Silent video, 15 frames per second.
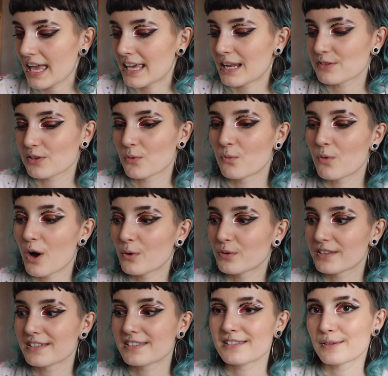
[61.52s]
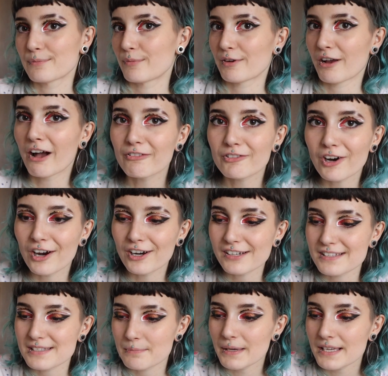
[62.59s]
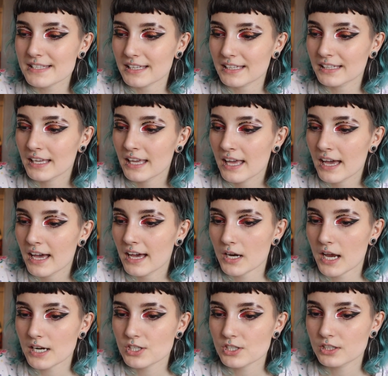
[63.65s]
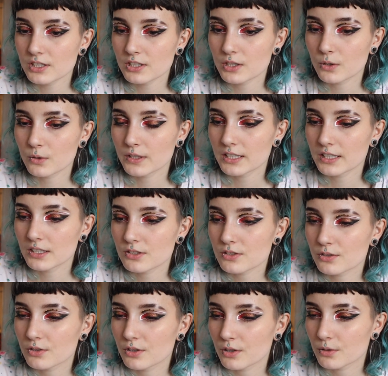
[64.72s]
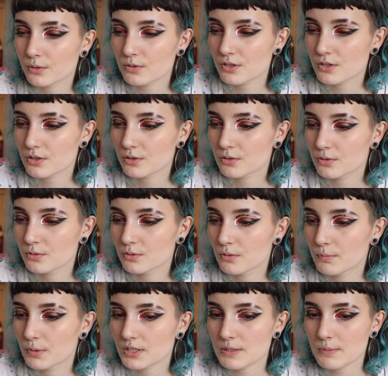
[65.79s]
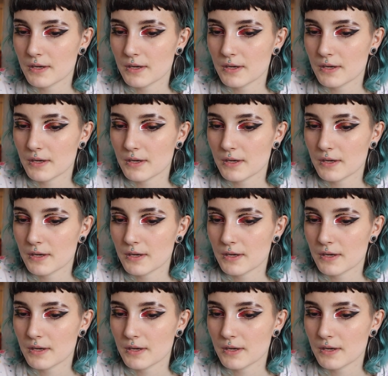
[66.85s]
and I was like, whoa, this cover art is amazing. We're actually going to go to Book